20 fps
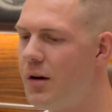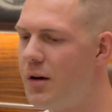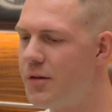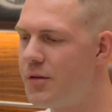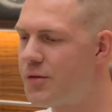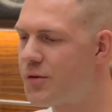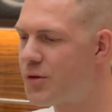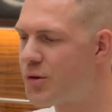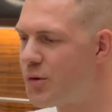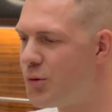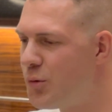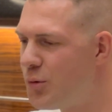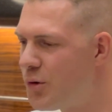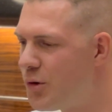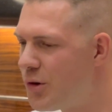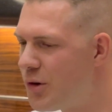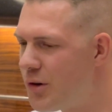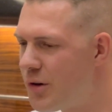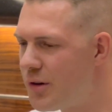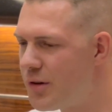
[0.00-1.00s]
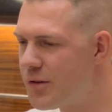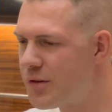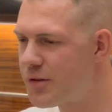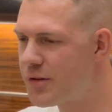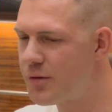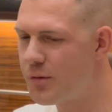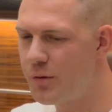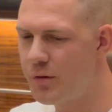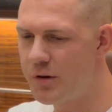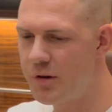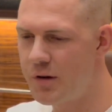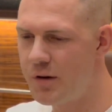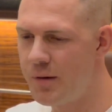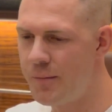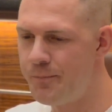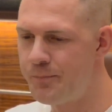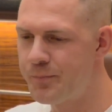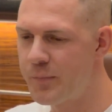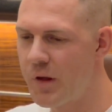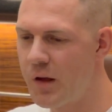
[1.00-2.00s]
scooters or
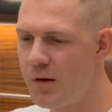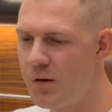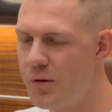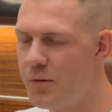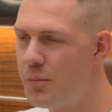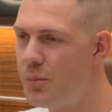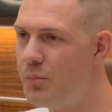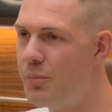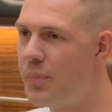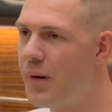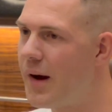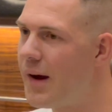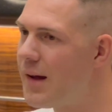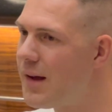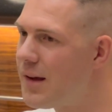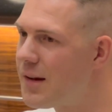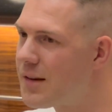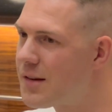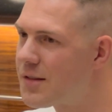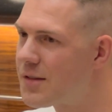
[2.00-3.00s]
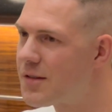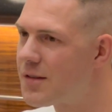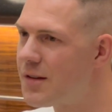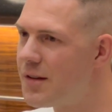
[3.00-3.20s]
bikes